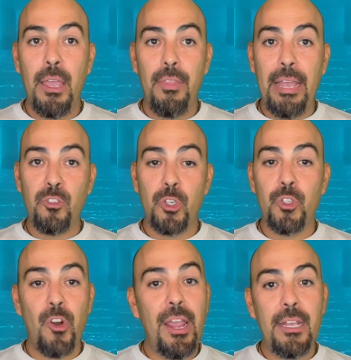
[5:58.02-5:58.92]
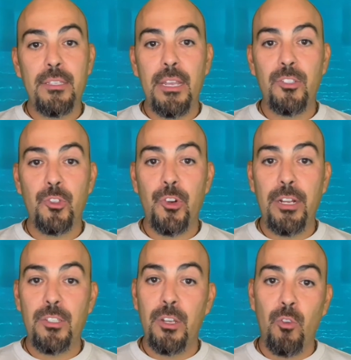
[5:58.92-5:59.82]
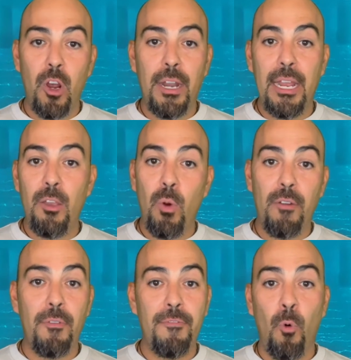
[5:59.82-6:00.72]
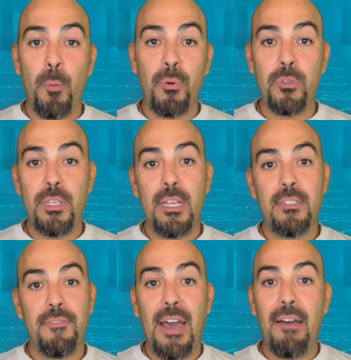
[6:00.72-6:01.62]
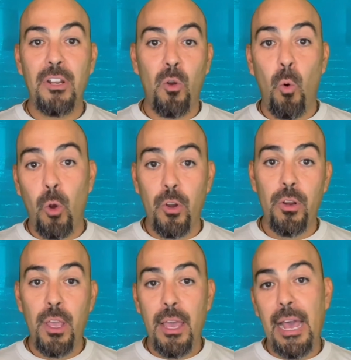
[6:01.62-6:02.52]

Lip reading: Interest rates can run anywhere from 4% to 5.25%.